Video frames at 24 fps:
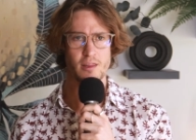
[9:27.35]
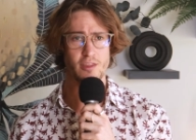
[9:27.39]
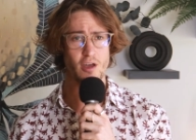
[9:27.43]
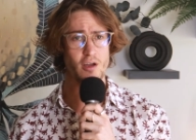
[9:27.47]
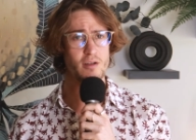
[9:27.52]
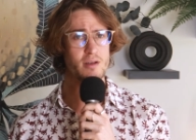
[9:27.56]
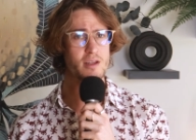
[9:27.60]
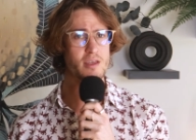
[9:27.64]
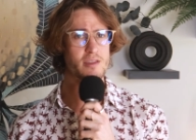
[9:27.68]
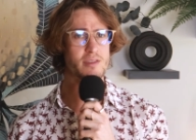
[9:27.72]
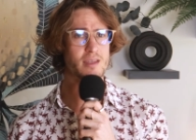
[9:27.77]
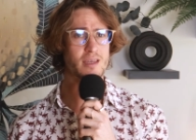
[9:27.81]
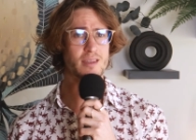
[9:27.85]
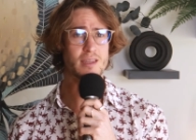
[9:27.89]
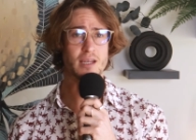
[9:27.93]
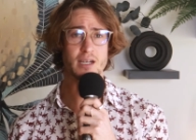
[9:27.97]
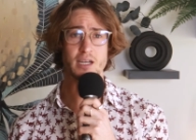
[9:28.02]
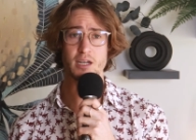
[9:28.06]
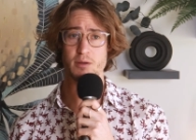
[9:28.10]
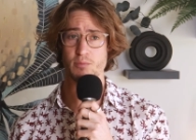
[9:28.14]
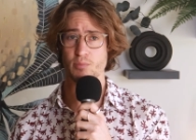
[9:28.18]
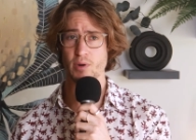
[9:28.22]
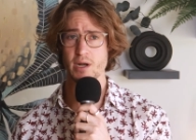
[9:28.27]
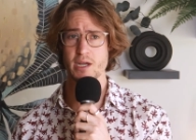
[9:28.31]
The only thing
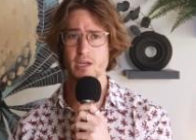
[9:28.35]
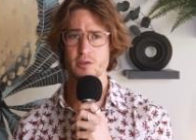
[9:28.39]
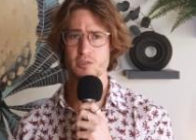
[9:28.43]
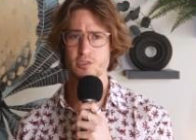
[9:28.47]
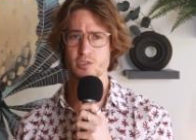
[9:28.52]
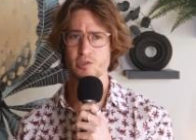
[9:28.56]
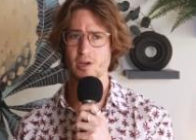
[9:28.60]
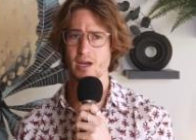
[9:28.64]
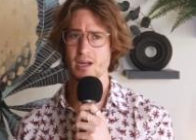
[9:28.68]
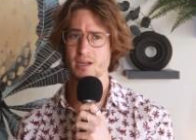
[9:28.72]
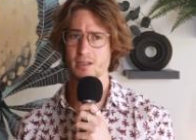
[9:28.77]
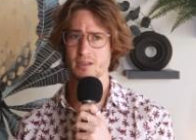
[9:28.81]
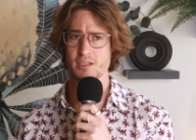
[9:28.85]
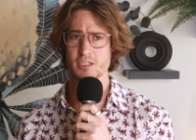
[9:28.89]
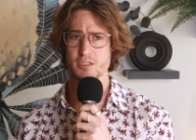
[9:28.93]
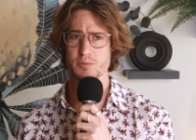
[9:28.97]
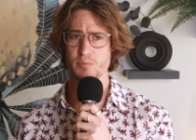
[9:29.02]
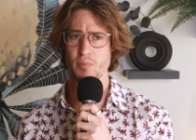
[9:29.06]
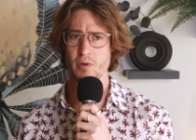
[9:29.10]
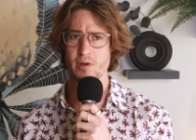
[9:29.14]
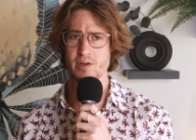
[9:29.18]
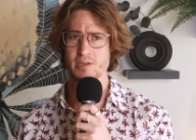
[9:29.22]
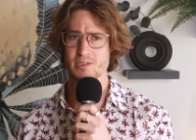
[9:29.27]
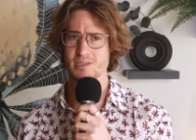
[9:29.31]
that can break your stride at
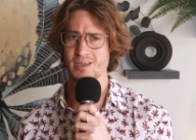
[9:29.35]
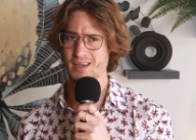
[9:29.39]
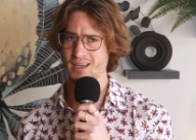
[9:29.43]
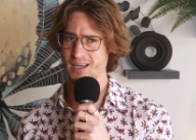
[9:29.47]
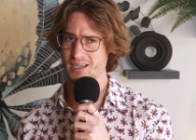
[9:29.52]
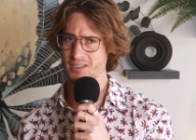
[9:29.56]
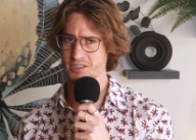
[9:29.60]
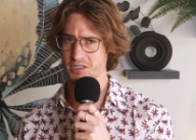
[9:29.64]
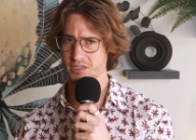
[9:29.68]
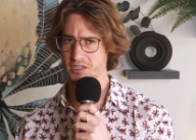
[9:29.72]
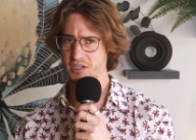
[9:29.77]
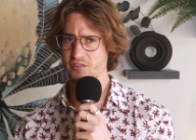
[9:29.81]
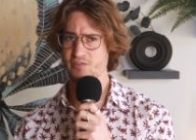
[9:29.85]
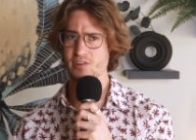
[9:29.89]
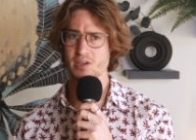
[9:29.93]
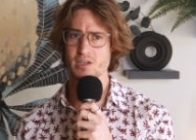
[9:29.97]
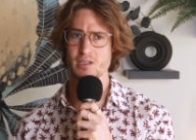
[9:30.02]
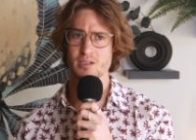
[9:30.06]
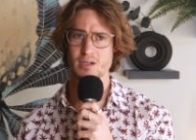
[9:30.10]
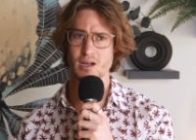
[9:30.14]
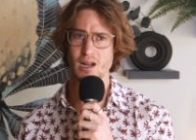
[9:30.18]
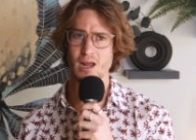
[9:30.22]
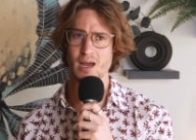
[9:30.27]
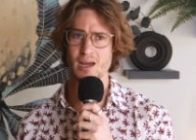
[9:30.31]
this point is a
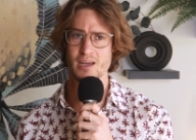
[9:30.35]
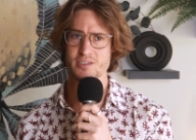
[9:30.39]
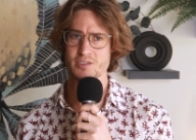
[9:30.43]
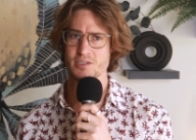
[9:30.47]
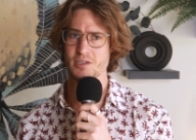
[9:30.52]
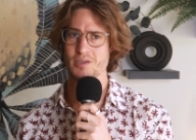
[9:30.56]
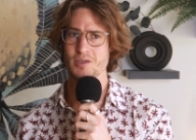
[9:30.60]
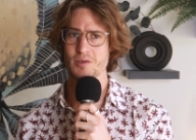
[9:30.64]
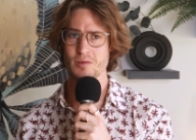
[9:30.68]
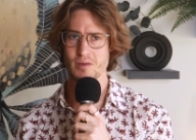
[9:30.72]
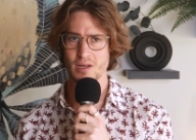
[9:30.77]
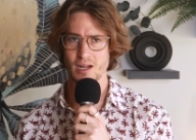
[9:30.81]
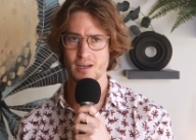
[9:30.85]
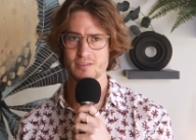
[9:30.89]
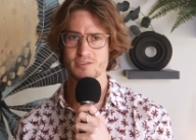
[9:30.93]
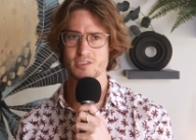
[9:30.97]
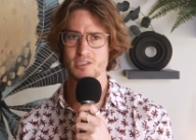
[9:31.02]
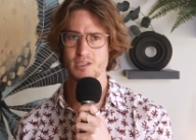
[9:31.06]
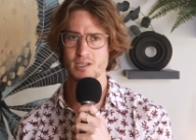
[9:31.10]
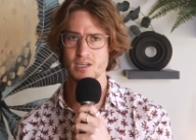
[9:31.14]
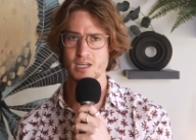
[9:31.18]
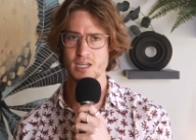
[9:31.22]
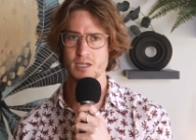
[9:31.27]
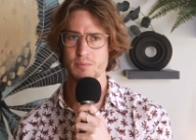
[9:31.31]
difficult client who loves to